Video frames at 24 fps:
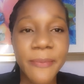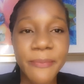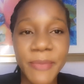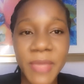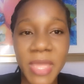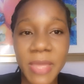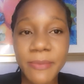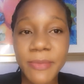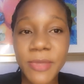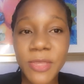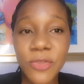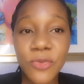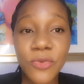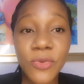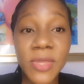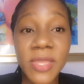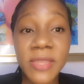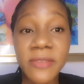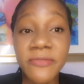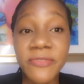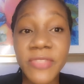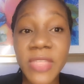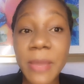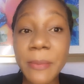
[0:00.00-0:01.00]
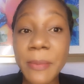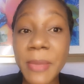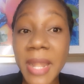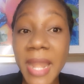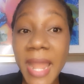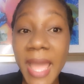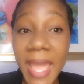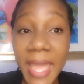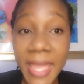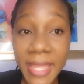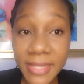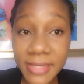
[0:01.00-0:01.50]
Maybe you give them
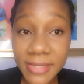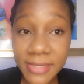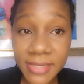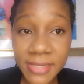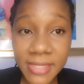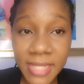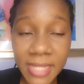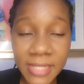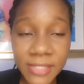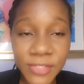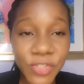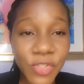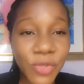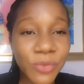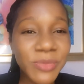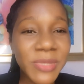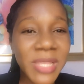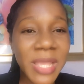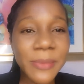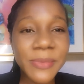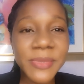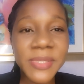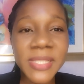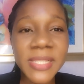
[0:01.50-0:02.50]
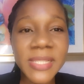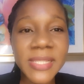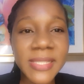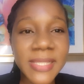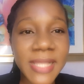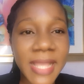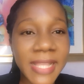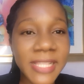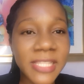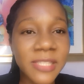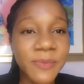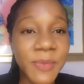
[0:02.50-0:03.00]
lines, and sometimes these
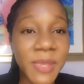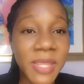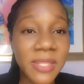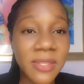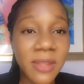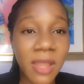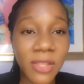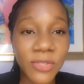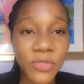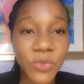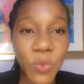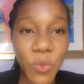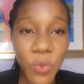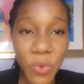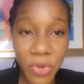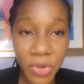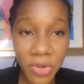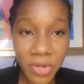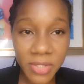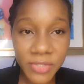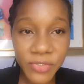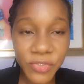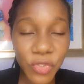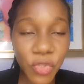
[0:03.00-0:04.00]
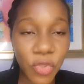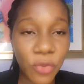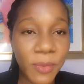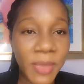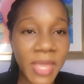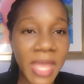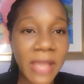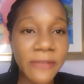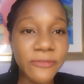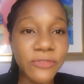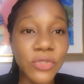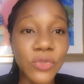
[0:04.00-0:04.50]
lines may not work, so you
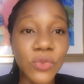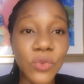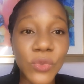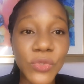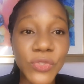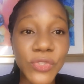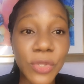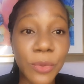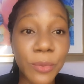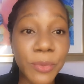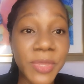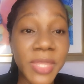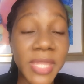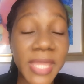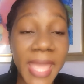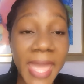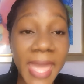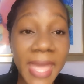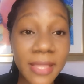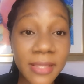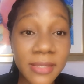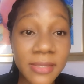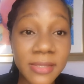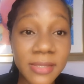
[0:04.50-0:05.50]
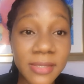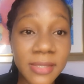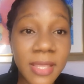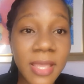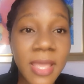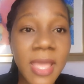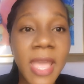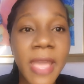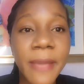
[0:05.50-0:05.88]
may have to do something else.